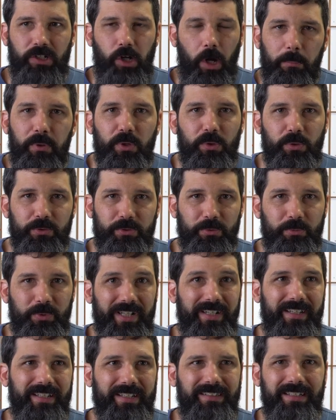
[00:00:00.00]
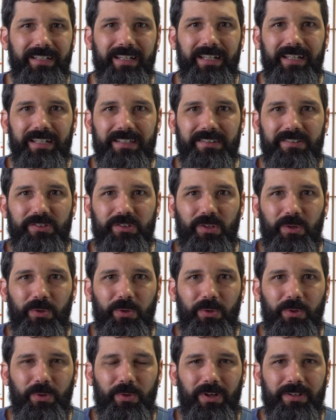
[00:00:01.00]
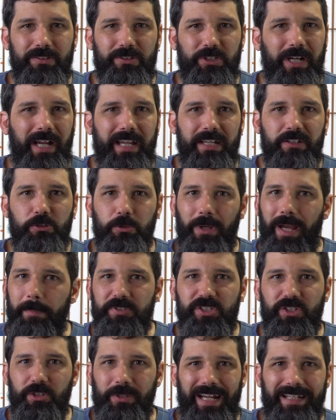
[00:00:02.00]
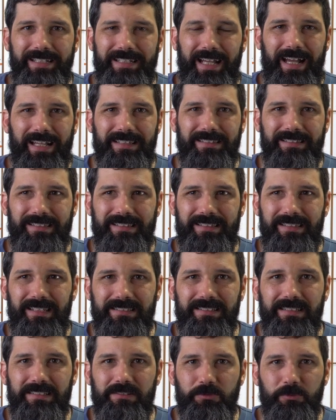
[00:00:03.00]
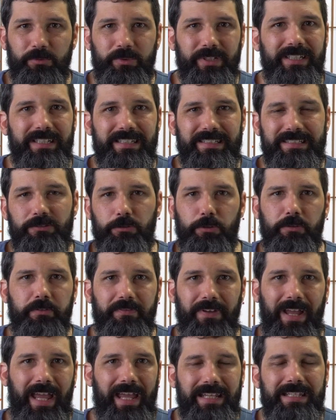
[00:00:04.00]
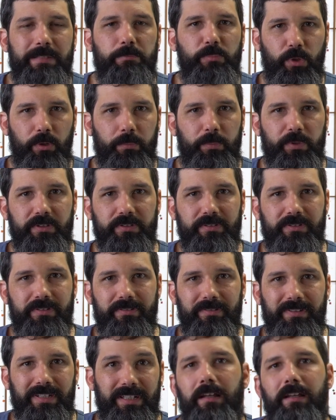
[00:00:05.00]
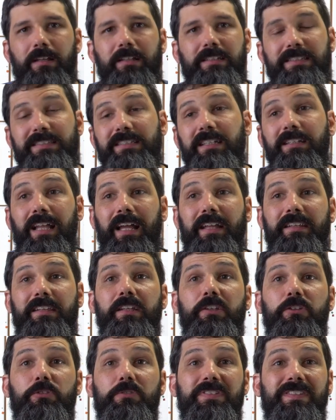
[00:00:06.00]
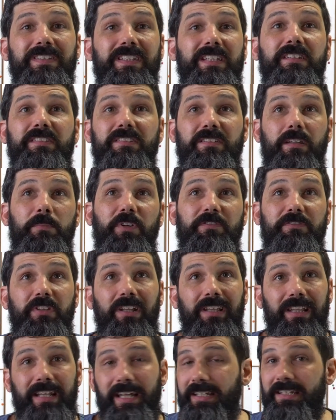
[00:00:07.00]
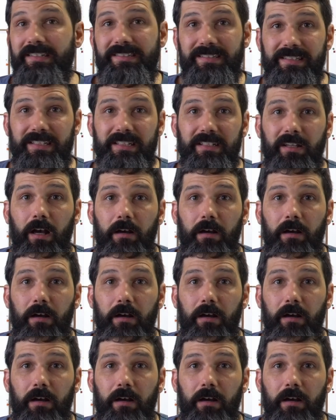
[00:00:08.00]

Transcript: coupled with it, so trying to abstract that doesn't really serve any purpose. Still, I think you see some of the legacy